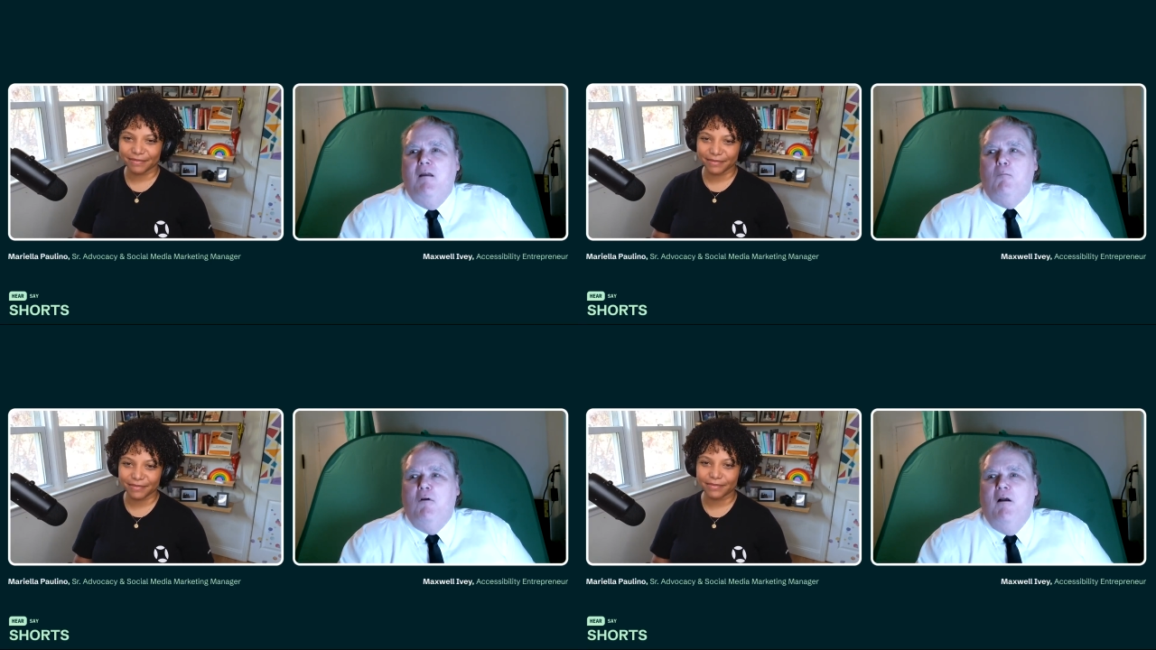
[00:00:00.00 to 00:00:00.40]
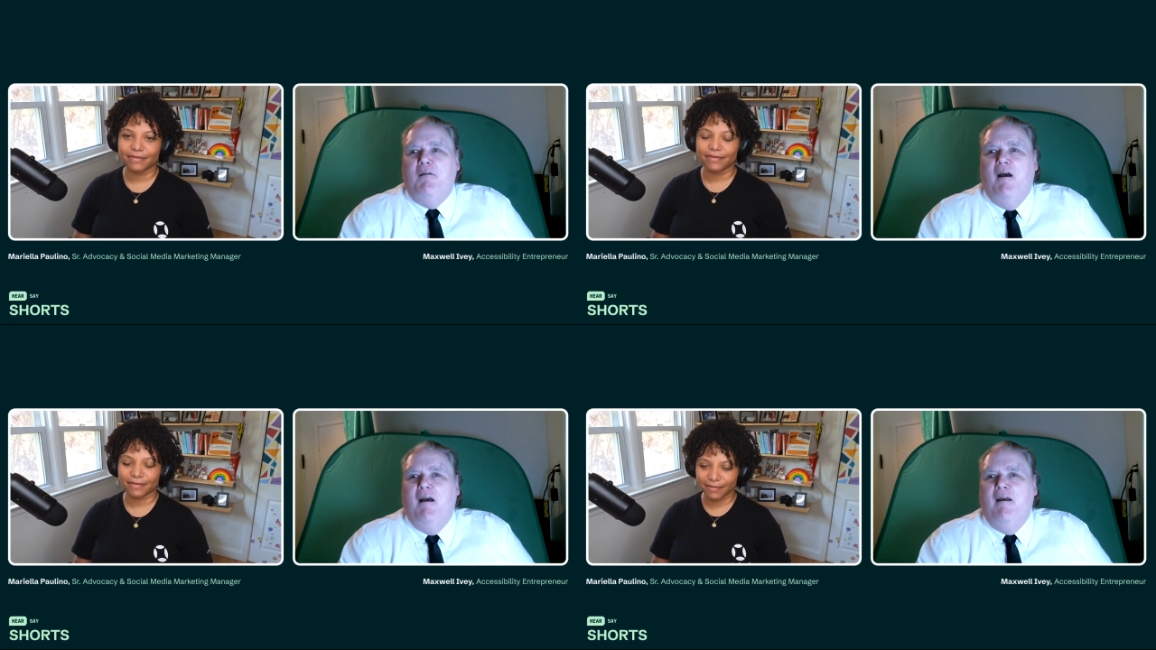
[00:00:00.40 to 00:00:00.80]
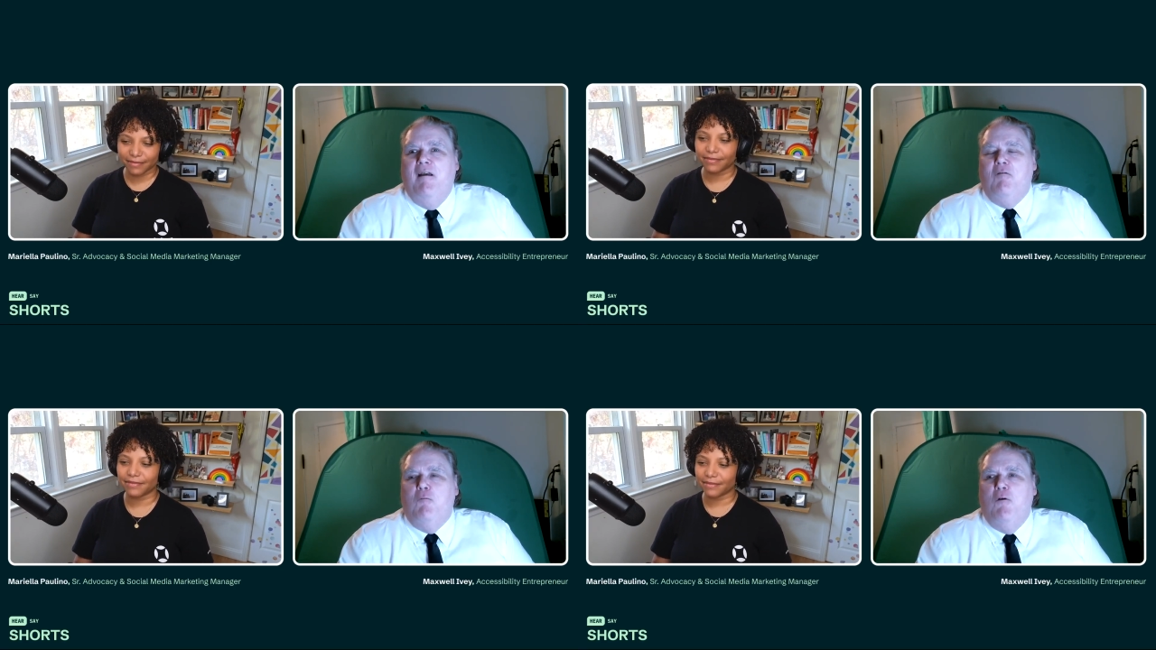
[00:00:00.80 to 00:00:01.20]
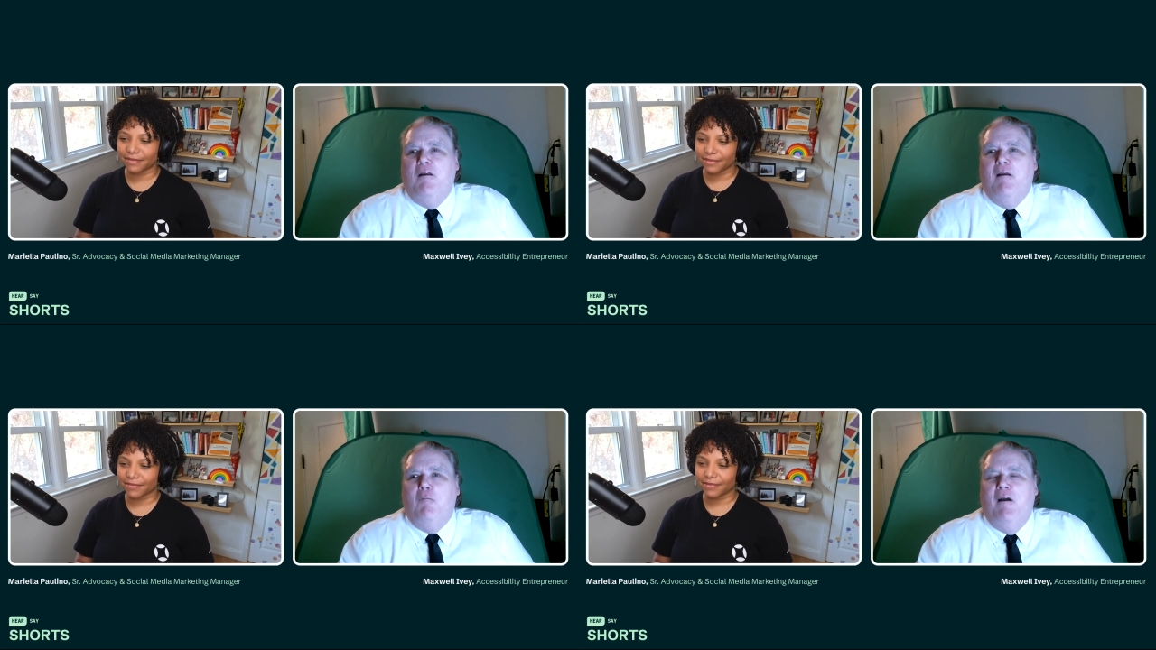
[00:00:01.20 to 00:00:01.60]
Speaker 1: brown eyes,
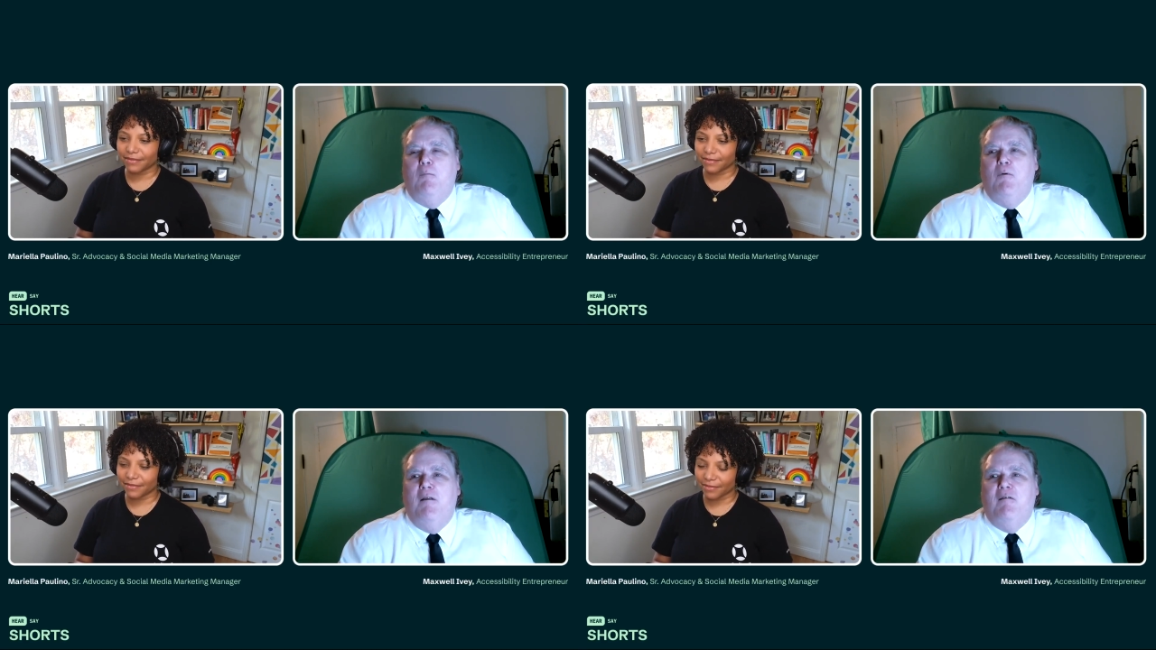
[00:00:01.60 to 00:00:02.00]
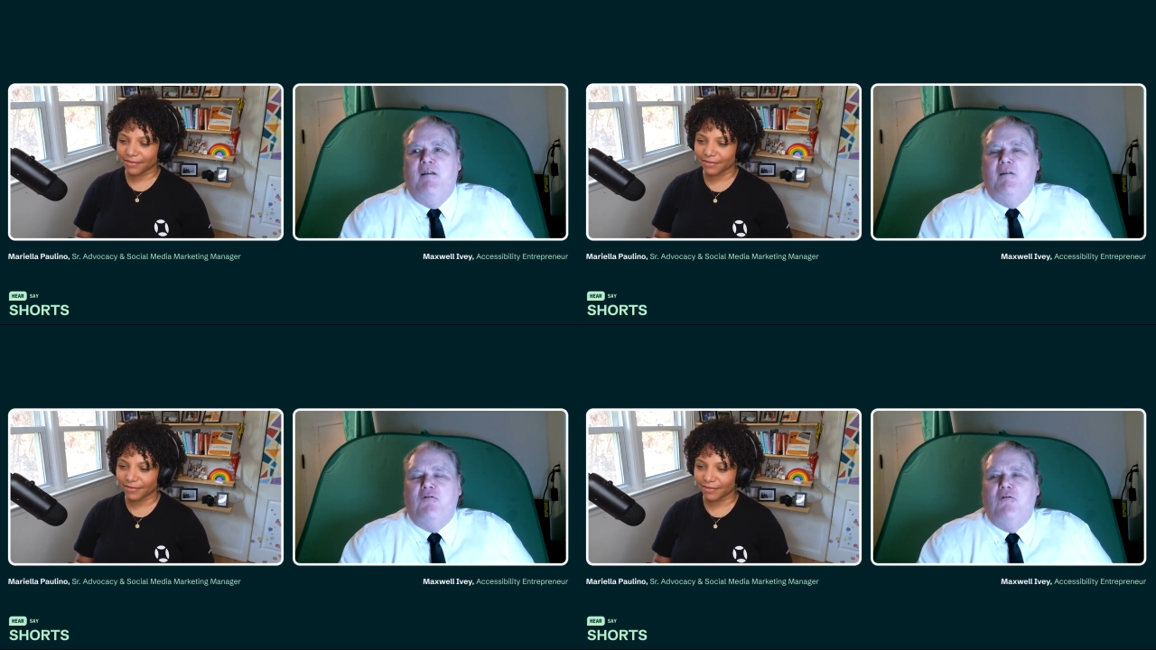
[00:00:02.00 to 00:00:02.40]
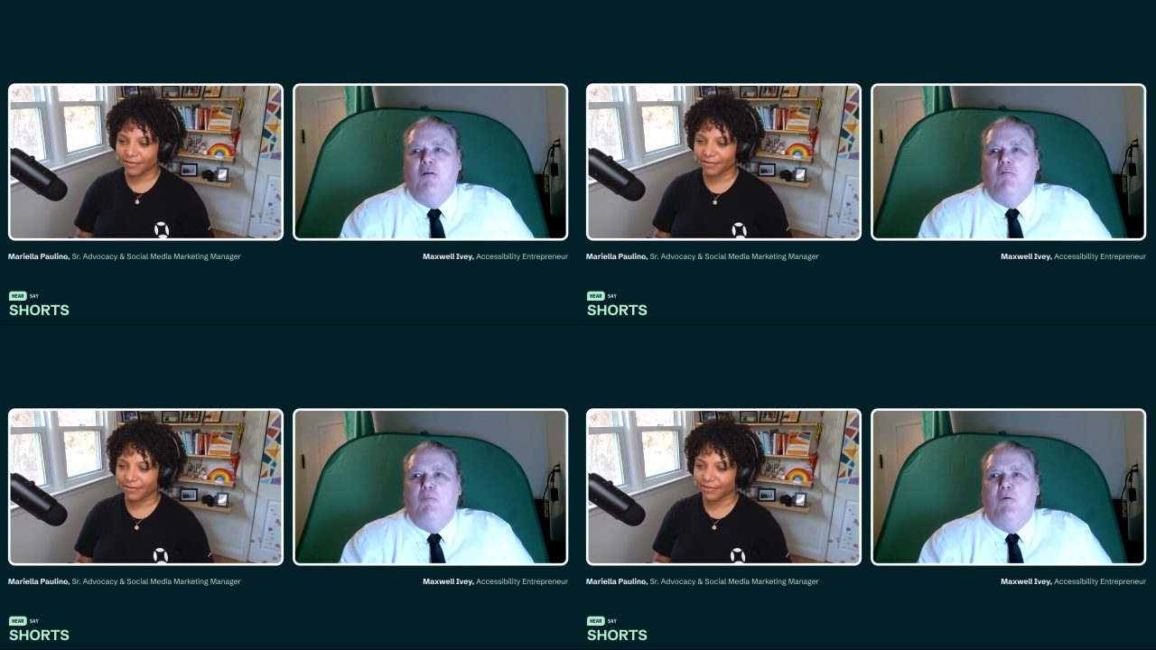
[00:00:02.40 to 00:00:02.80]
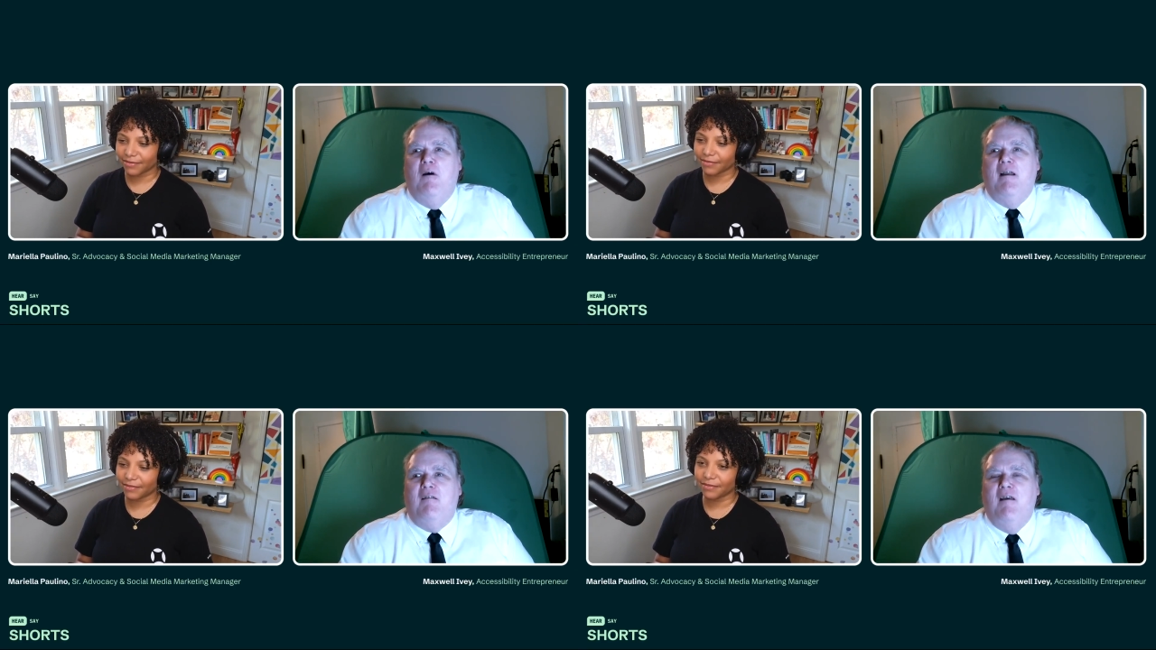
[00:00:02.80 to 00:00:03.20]
wearing a white button-down shirt with
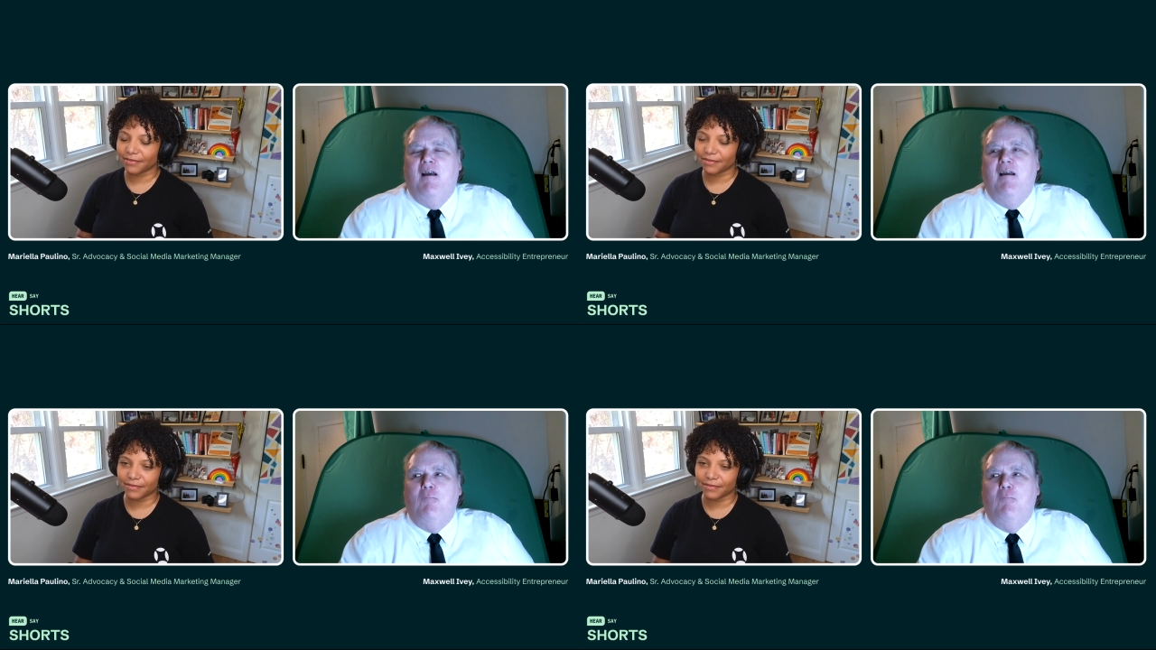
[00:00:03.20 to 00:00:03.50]
black tie,